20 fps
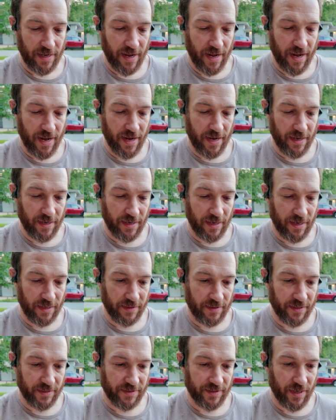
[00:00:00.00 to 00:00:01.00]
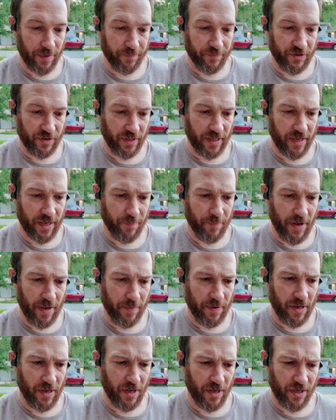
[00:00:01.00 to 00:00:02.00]
and get this up to like
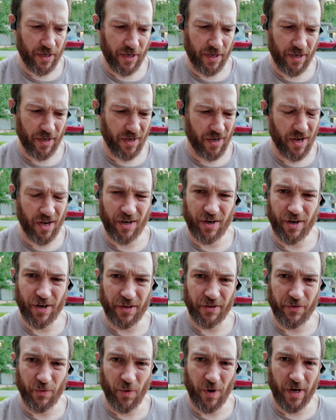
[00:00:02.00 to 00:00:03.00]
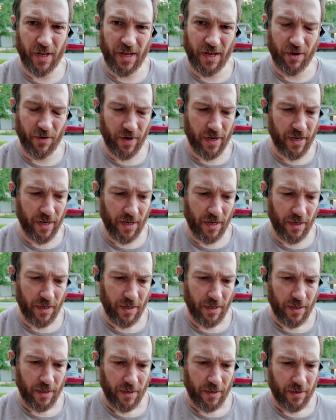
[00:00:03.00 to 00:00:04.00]
maybe 120 grit,
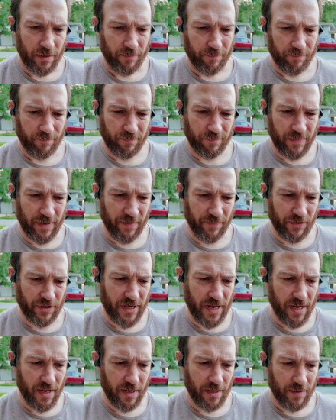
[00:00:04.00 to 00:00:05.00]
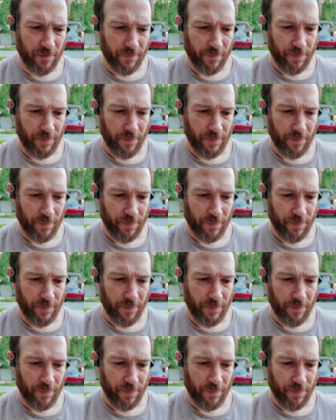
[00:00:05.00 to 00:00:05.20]
give or take.